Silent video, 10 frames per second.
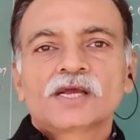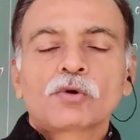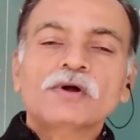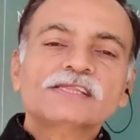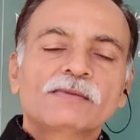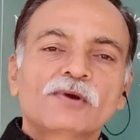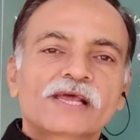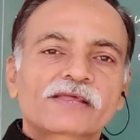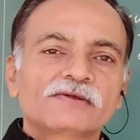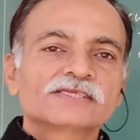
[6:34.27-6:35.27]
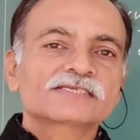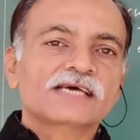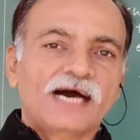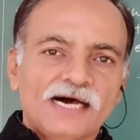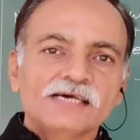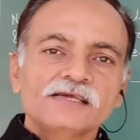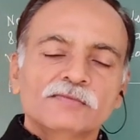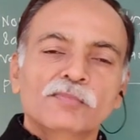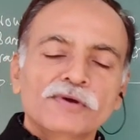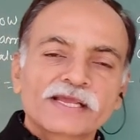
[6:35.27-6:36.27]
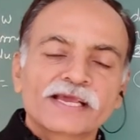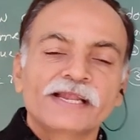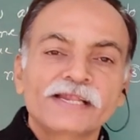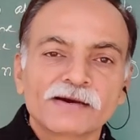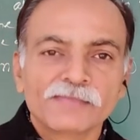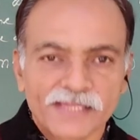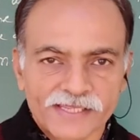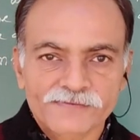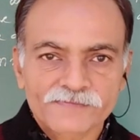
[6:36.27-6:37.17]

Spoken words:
All the molecules are moving randomly,